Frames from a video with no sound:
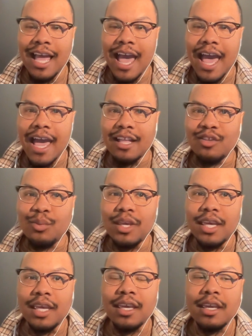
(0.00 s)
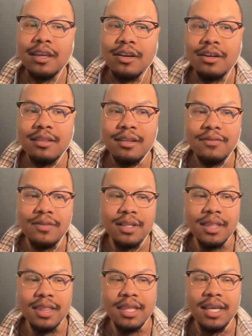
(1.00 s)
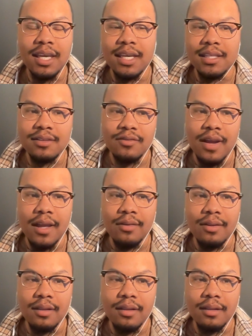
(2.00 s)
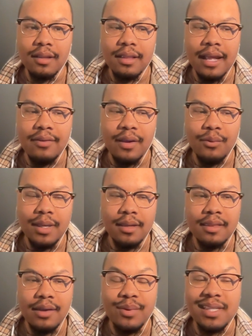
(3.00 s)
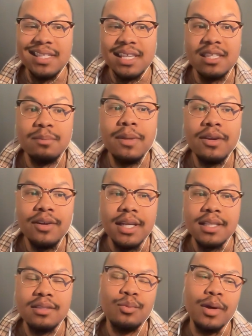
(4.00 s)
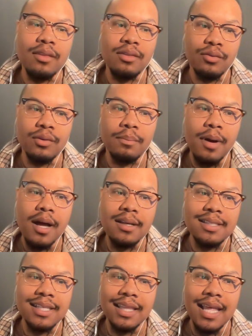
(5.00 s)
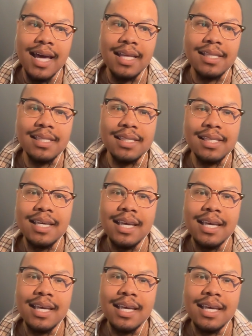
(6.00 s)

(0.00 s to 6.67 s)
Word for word: and we hear different things around that we experience through a policy lens.